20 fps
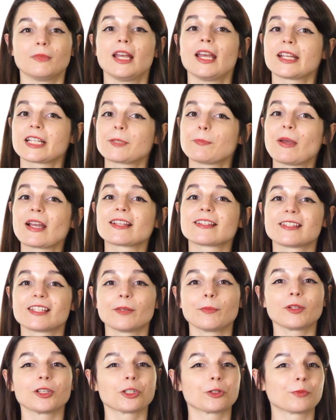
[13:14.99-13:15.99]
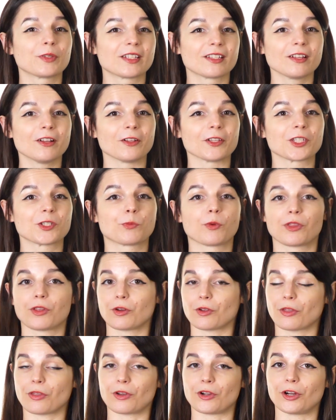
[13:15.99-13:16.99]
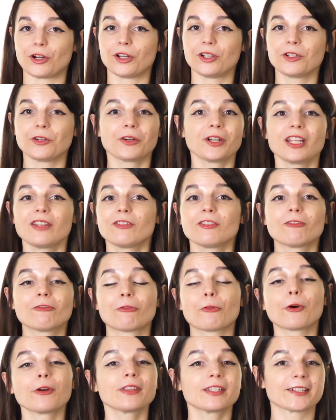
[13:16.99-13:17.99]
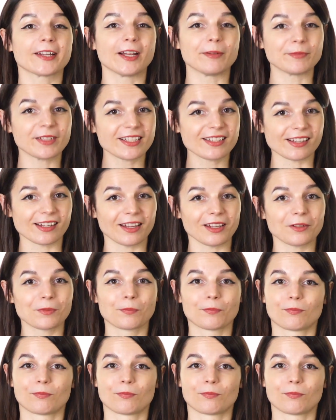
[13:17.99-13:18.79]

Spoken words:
Expect similar results with your third or even fourth time listening.